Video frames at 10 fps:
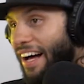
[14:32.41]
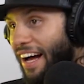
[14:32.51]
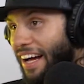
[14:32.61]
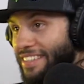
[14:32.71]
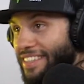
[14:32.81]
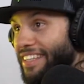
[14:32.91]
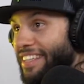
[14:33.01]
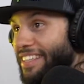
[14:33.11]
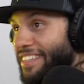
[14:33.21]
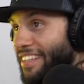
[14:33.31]
I said
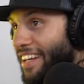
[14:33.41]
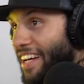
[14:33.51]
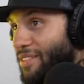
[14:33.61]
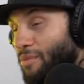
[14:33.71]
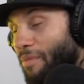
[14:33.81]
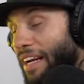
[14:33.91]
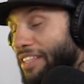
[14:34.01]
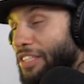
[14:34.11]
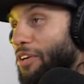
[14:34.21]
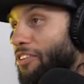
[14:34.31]
this in the last one, man.
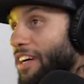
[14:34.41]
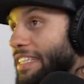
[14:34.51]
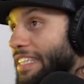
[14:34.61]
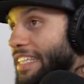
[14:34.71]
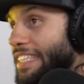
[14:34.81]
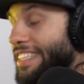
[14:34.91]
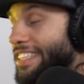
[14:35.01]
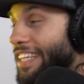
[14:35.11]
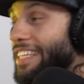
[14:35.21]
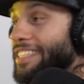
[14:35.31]
It's so crazy because
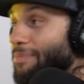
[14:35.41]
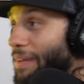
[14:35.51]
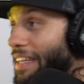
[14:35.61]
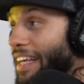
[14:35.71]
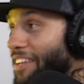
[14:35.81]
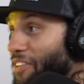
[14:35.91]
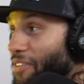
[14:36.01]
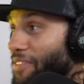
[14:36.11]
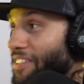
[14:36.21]
Jason beat that dude.